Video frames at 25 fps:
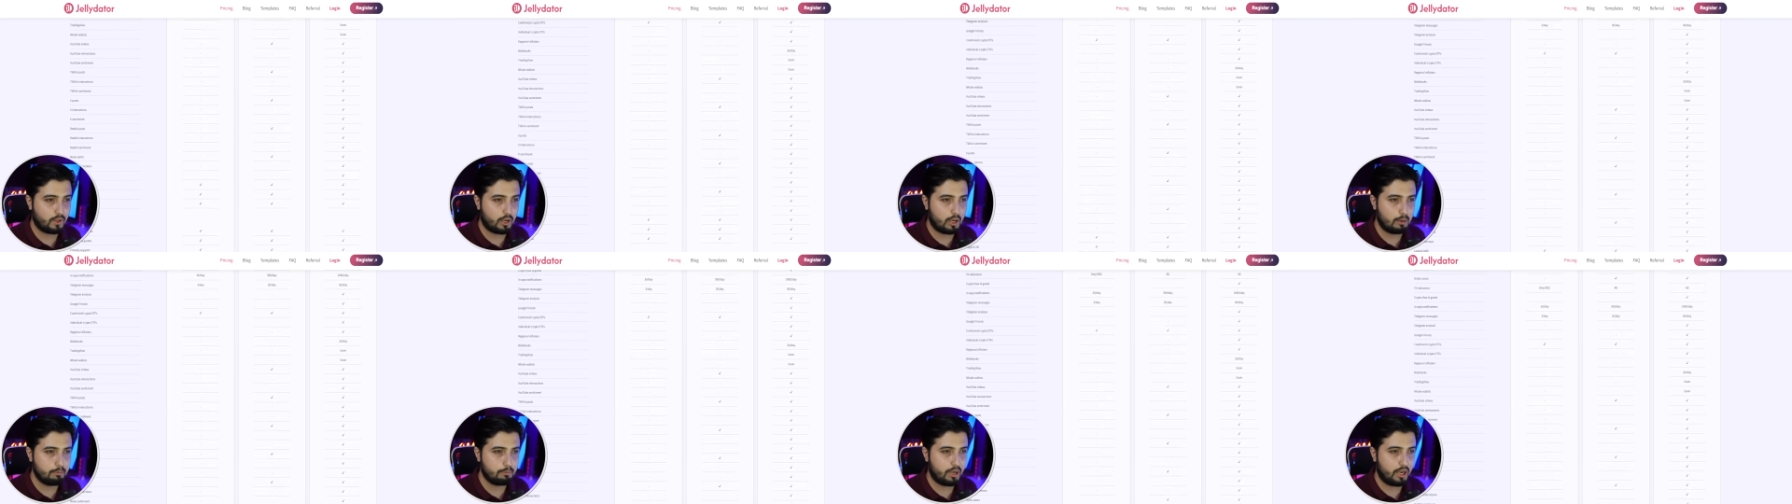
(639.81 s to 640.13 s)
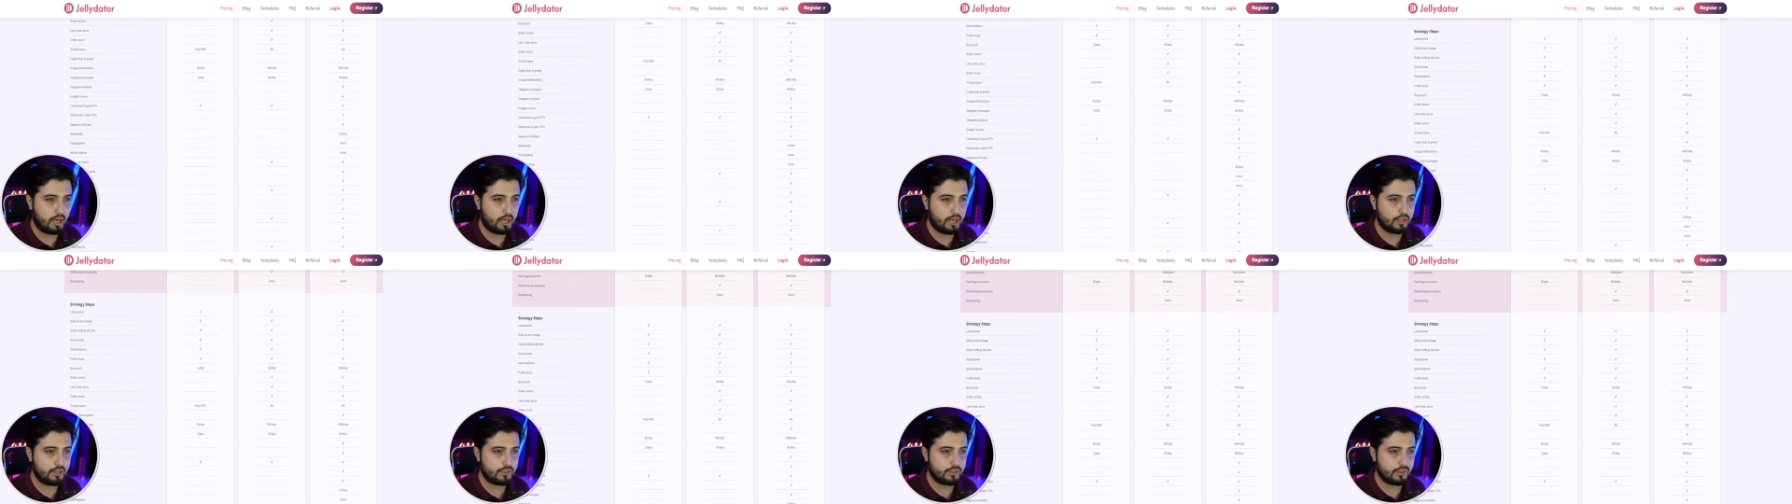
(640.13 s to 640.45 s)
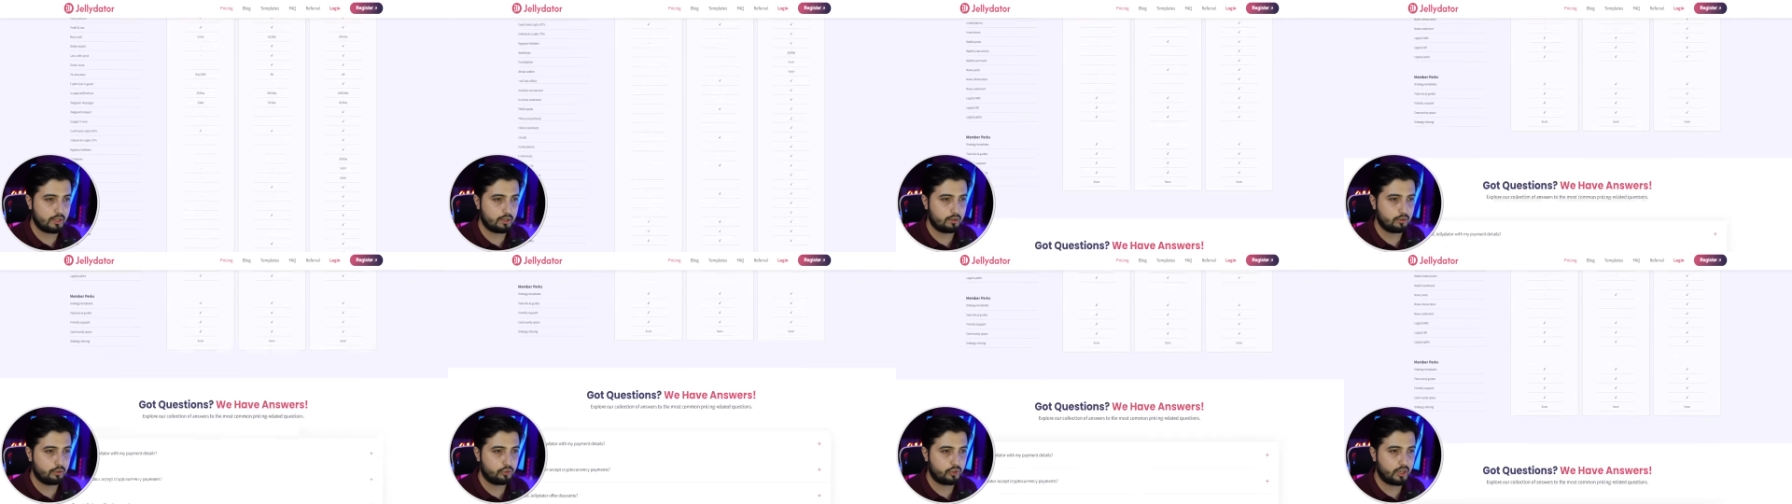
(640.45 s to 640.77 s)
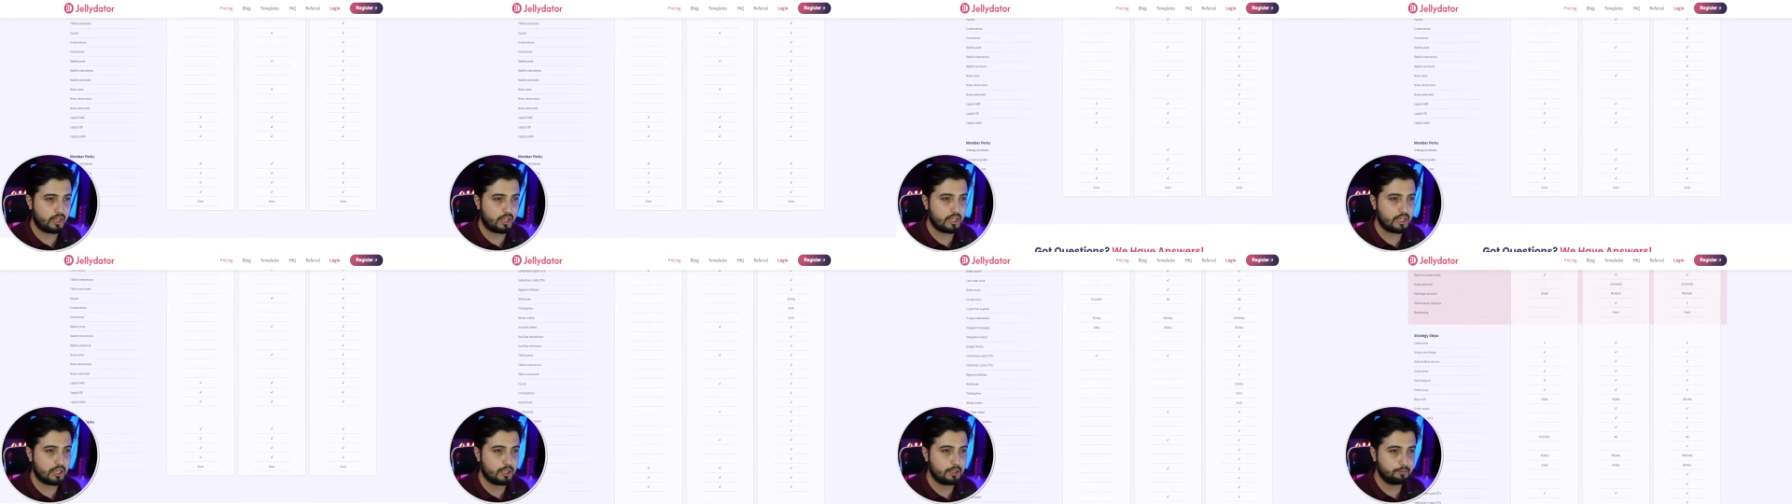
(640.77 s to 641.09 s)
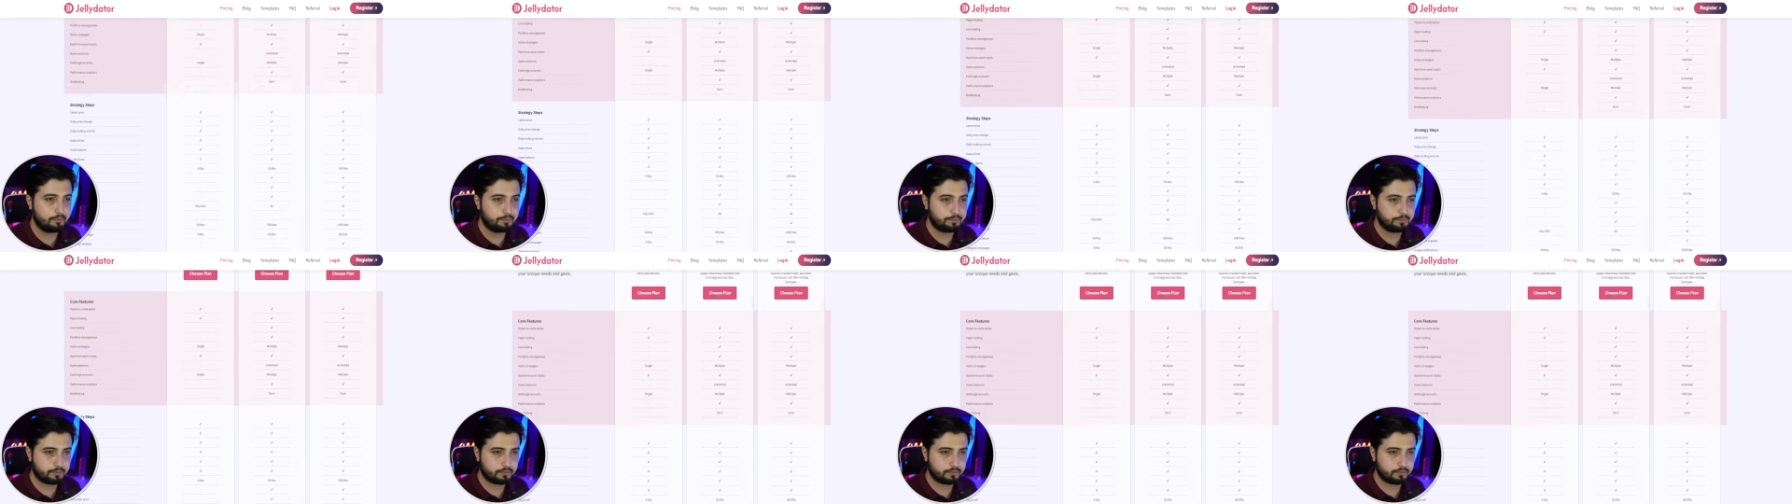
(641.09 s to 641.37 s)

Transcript: comparison right here